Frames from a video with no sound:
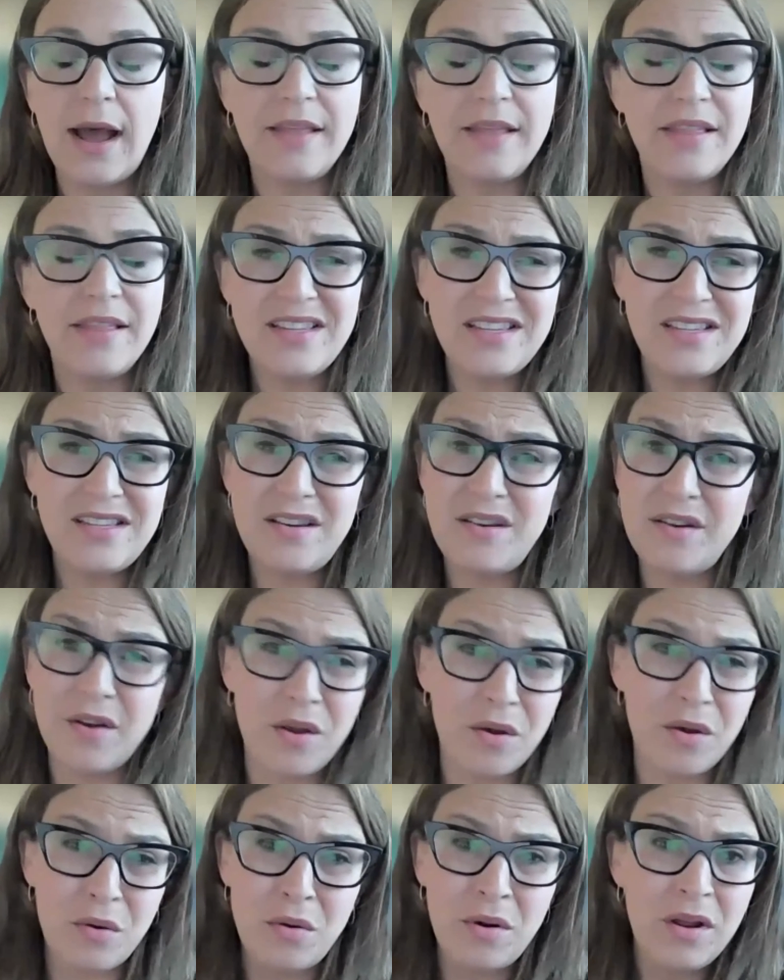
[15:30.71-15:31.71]
This isn't
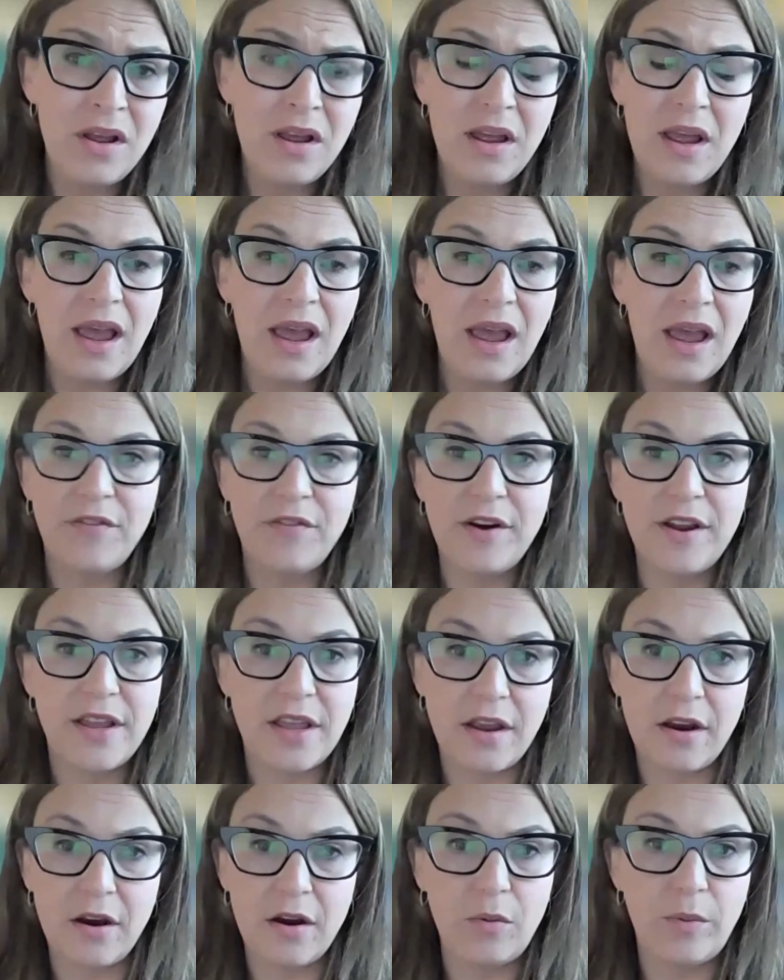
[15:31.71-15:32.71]
new. Every
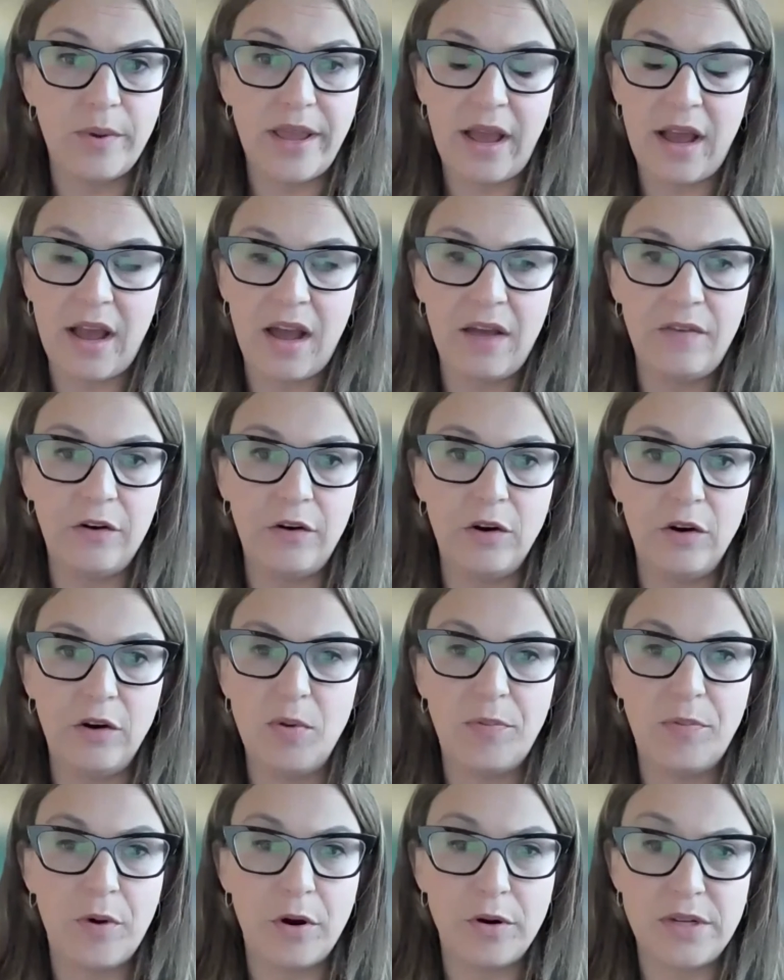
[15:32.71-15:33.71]
year we have a group
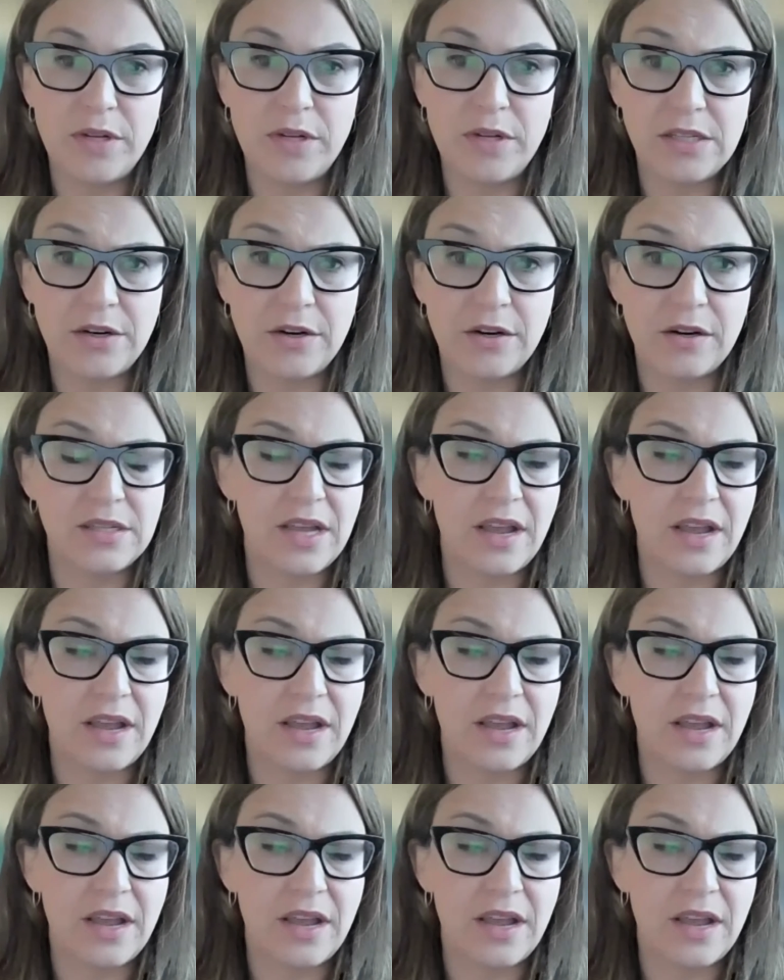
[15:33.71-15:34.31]
of protesters.